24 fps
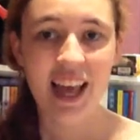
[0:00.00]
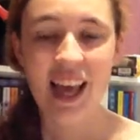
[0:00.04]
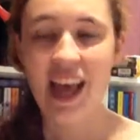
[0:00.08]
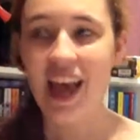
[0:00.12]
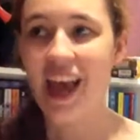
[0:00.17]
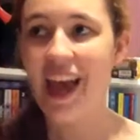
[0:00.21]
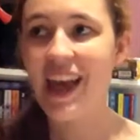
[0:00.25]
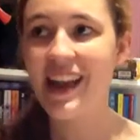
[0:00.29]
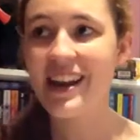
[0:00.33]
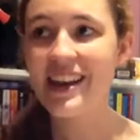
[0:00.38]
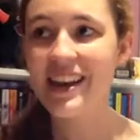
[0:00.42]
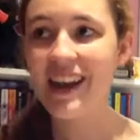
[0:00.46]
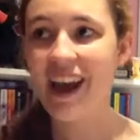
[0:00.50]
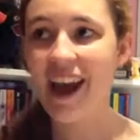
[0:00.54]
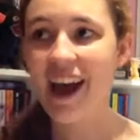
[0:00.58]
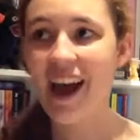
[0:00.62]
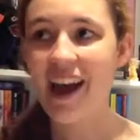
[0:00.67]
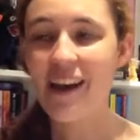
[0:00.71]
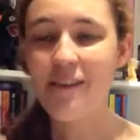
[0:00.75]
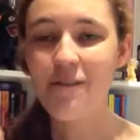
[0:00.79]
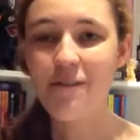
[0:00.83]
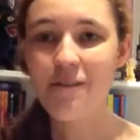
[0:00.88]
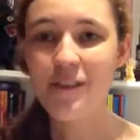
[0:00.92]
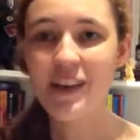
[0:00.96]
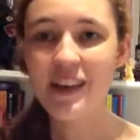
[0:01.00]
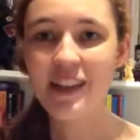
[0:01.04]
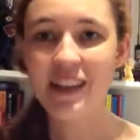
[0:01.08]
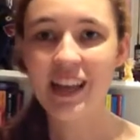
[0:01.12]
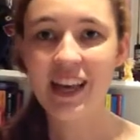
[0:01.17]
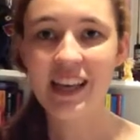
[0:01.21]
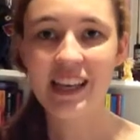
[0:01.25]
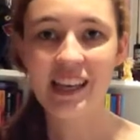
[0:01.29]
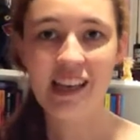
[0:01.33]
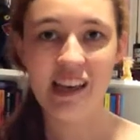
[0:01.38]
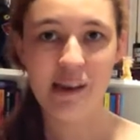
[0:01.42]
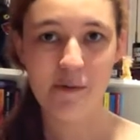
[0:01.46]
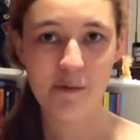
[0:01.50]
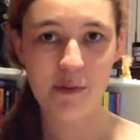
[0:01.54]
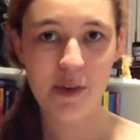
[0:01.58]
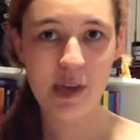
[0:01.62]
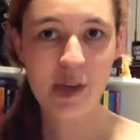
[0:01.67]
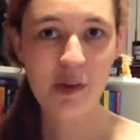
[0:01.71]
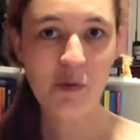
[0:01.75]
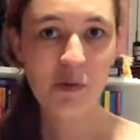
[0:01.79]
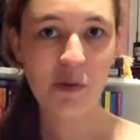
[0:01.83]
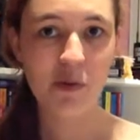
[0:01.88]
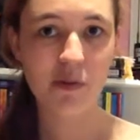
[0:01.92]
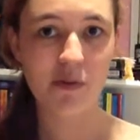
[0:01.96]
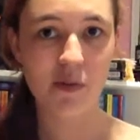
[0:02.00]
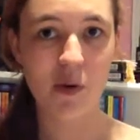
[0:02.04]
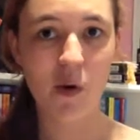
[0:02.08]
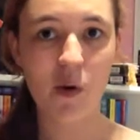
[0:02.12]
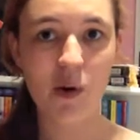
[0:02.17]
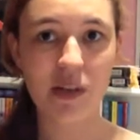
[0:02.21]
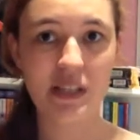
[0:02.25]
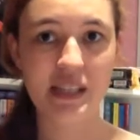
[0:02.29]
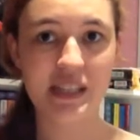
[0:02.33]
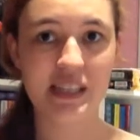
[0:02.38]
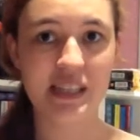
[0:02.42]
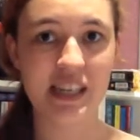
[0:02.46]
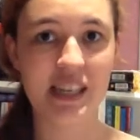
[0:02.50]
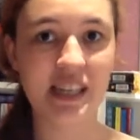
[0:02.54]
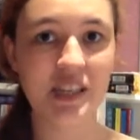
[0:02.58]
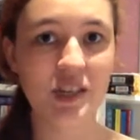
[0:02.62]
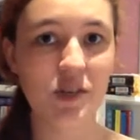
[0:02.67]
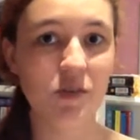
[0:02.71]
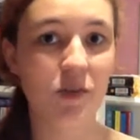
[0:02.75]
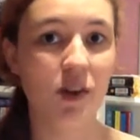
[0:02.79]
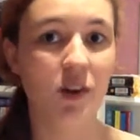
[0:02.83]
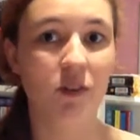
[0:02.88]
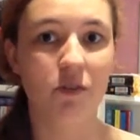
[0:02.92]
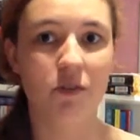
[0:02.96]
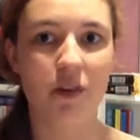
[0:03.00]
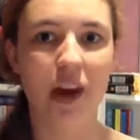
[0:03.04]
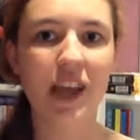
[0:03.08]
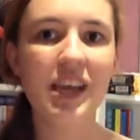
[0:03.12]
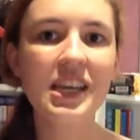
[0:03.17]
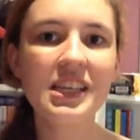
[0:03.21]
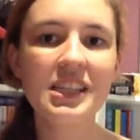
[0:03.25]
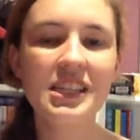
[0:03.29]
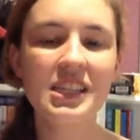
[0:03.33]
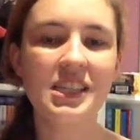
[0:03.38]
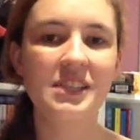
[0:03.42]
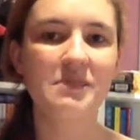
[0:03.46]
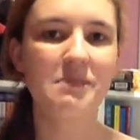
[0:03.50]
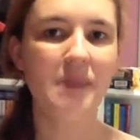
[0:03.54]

and I feel like if he were forced into an arranged